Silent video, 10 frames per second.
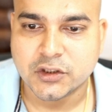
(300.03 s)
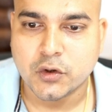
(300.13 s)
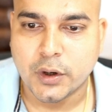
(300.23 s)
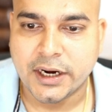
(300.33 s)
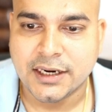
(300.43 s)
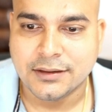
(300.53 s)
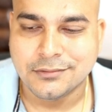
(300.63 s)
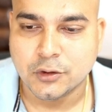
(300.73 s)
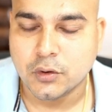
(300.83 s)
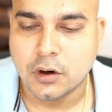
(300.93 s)
just go ahead and
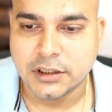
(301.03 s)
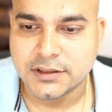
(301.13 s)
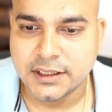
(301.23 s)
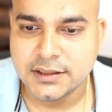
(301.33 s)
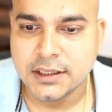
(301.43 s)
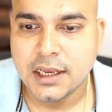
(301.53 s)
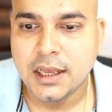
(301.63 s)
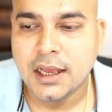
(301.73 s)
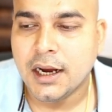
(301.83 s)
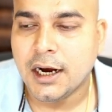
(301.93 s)
do all these things
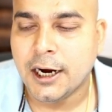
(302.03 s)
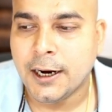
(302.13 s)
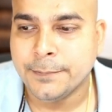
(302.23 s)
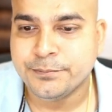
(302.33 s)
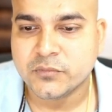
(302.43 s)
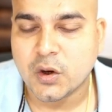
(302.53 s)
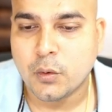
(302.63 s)
um,